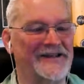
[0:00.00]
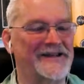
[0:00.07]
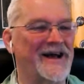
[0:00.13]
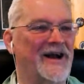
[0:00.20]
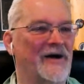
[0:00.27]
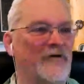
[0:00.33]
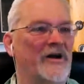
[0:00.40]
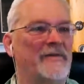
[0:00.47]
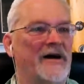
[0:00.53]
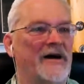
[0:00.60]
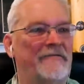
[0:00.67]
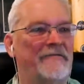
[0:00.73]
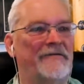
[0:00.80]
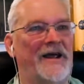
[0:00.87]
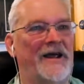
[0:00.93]
because it's kind of one of
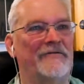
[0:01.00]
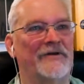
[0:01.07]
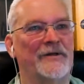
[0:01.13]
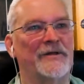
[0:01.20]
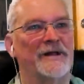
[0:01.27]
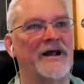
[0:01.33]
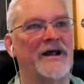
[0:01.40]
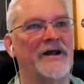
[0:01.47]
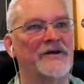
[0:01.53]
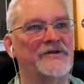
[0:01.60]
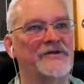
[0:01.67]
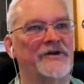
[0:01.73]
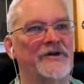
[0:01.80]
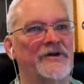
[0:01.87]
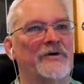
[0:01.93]
my favorite
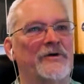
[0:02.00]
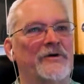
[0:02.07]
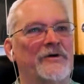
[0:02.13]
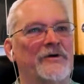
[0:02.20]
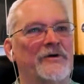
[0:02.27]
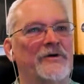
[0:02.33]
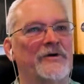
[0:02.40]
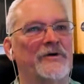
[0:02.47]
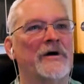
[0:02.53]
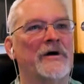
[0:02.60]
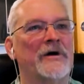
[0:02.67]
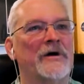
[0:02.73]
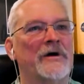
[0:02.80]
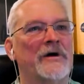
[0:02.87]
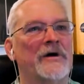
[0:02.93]
things to do,
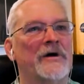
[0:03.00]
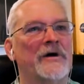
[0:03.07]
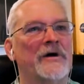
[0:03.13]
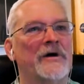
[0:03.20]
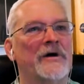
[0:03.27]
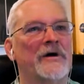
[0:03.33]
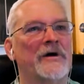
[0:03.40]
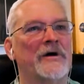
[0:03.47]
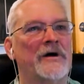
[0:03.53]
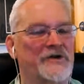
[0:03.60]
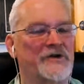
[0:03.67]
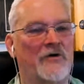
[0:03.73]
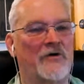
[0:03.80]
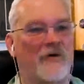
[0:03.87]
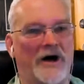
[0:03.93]
which is
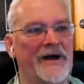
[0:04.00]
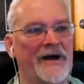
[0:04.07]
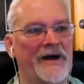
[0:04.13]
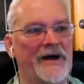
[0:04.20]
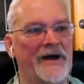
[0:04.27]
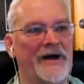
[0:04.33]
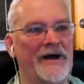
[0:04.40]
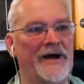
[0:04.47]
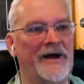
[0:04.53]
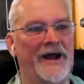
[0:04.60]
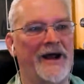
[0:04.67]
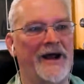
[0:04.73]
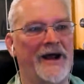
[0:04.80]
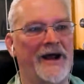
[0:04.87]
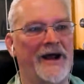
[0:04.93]
cross-domain
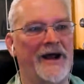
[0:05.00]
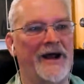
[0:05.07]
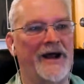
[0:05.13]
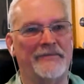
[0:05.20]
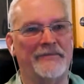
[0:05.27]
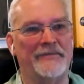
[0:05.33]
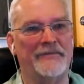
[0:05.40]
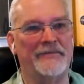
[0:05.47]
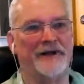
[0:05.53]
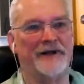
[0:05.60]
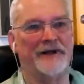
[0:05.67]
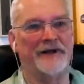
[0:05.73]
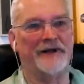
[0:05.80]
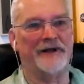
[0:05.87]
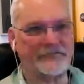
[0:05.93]
applications.
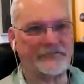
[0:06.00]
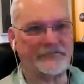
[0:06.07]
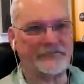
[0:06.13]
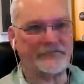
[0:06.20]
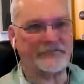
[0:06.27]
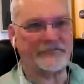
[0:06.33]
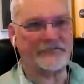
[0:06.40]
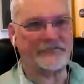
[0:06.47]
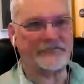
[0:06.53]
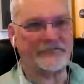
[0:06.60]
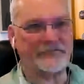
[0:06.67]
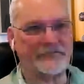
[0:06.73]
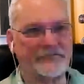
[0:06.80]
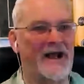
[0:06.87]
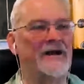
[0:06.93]
So to
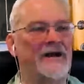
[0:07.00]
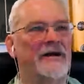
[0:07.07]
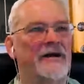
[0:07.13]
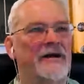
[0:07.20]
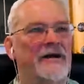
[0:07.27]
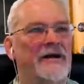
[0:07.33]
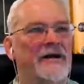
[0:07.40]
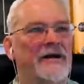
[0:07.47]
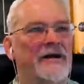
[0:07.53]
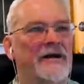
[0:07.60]
take a